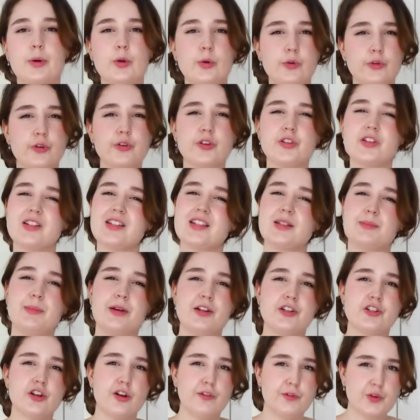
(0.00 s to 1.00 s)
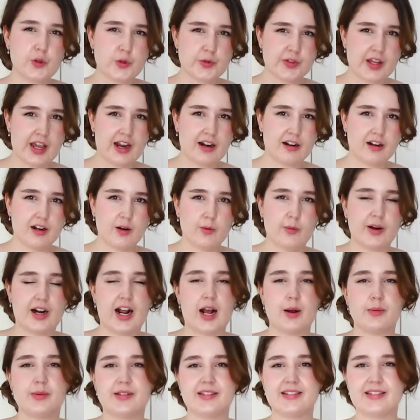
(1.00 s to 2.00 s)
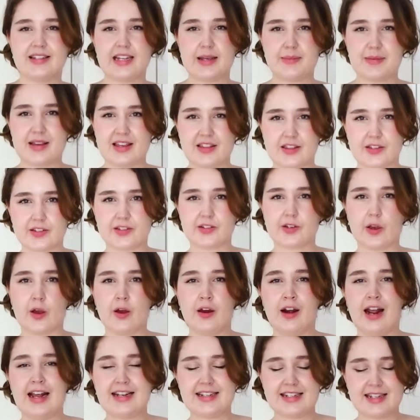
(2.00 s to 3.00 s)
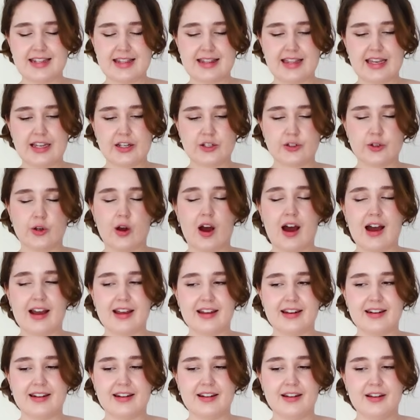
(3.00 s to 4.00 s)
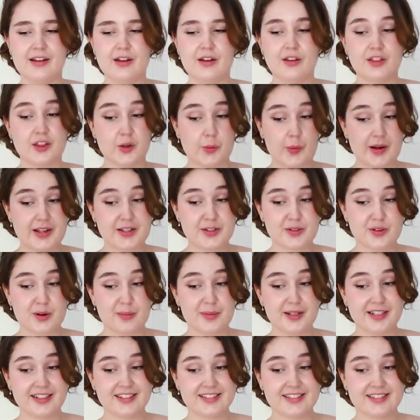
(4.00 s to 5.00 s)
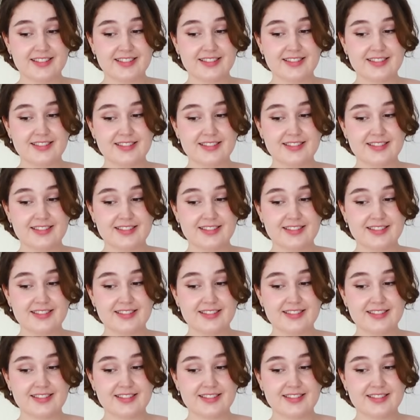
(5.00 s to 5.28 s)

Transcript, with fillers: But also just a smidge of user error. When I was steaming the skirt, I didn't think to iron the waist ribbon.